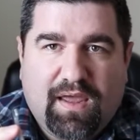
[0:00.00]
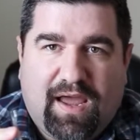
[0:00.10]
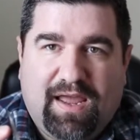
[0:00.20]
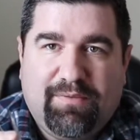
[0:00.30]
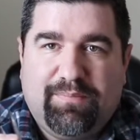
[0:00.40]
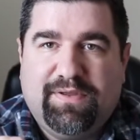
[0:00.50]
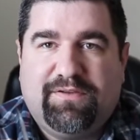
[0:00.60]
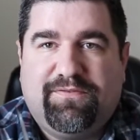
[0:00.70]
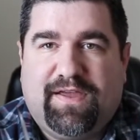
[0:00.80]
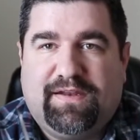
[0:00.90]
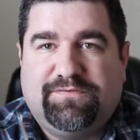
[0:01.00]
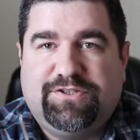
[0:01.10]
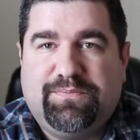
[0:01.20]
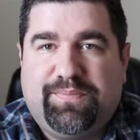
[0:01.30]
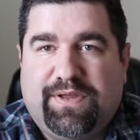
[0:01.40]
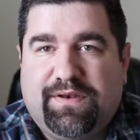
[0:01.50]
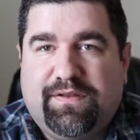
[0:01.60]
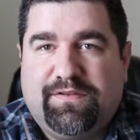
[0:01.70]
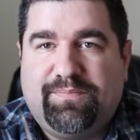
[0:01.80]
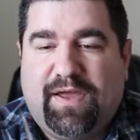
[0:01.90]
I am a big fan of jimping,
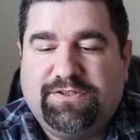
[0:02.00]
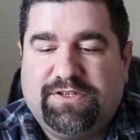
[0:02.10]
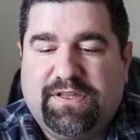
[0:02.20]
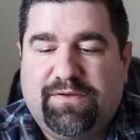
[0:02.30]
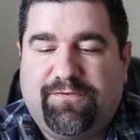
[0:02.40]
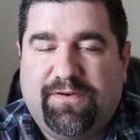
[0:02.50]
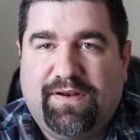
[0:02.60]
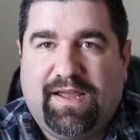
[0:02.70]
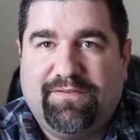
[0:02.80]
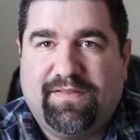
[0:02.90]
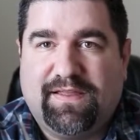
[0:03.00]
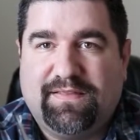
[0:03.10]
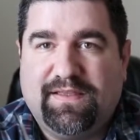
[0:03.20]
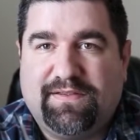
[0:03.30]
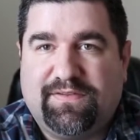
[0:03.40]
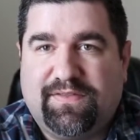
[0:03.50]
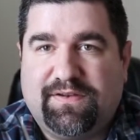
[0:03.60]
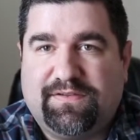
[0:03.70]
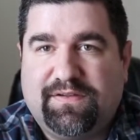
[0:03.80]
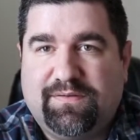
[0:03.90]
especially for a knife like this
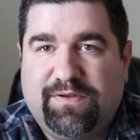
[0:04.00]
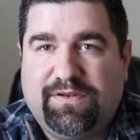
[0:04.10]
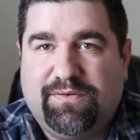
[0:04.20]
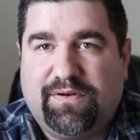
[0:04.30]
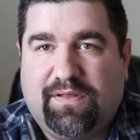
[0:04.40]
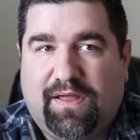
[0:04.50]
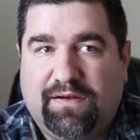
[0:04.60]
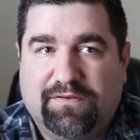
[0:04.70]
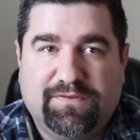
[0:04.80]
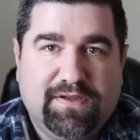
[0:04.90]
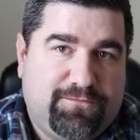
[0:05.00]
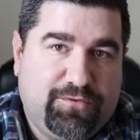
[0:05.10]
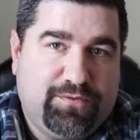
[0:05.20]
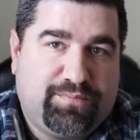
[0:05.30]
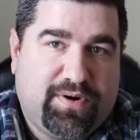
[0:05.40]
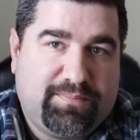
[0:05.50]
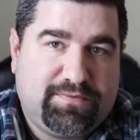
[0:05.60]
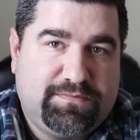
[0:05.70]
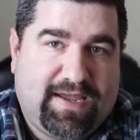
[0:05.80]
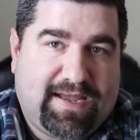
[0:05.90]
that is going to be doing a lot of food
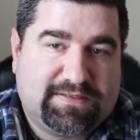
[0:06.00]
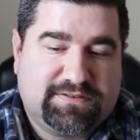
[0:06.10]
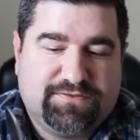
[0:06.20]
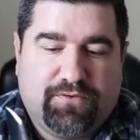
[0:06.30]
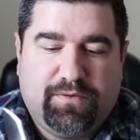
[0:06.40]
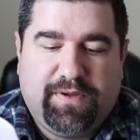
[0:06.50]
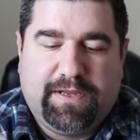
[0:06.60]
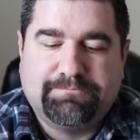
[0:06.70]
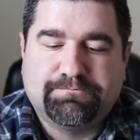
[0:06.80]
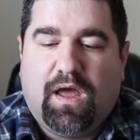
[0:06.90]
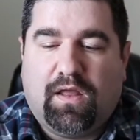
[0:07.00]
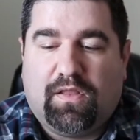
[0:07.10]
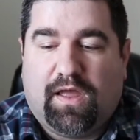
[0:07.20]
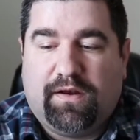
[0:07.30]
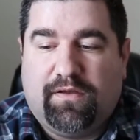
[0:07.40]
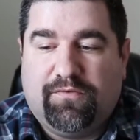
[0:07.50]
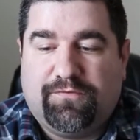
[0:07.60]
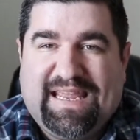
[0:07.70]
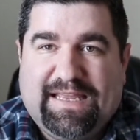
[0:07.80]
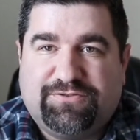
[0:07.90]
prep tasks for me, a lot
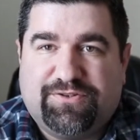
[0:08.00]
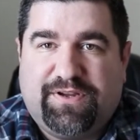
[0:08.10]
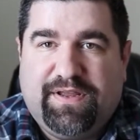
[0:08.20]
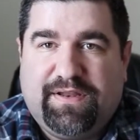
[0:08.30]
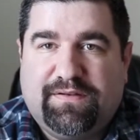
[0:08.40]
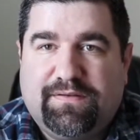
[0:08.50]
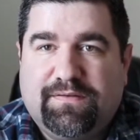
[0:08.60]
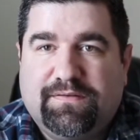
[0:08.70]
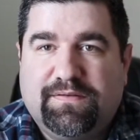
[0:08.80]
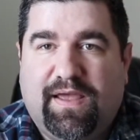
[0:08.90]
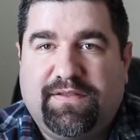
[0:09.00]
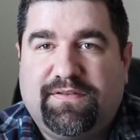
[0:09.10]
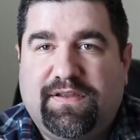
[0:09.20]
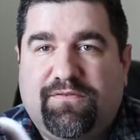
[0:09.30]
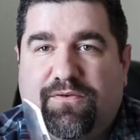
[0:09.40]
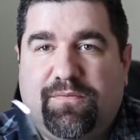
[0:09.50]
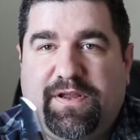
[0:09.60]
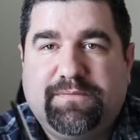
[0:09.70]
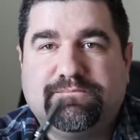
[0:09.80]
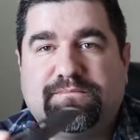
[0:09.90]
of intricate testing for
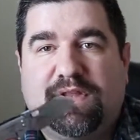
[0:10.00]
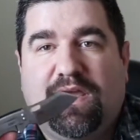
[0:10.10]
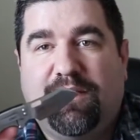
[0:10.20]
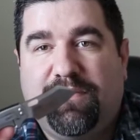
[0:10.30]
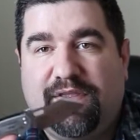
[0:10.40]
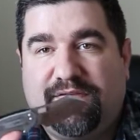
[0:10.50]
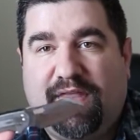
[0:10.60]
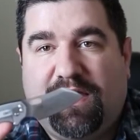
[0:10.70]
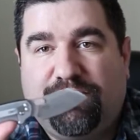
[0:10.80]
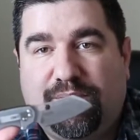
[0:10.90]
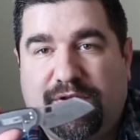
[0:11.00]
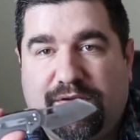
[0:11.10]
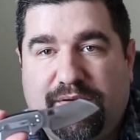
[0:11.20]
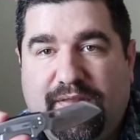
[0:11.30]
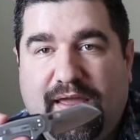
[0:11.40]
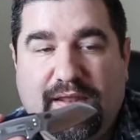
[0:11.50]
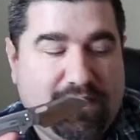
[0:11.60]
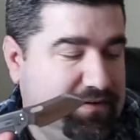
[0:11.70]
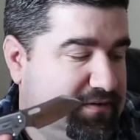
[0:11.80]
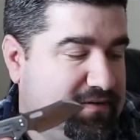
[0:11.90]
me. This knife will be doing that.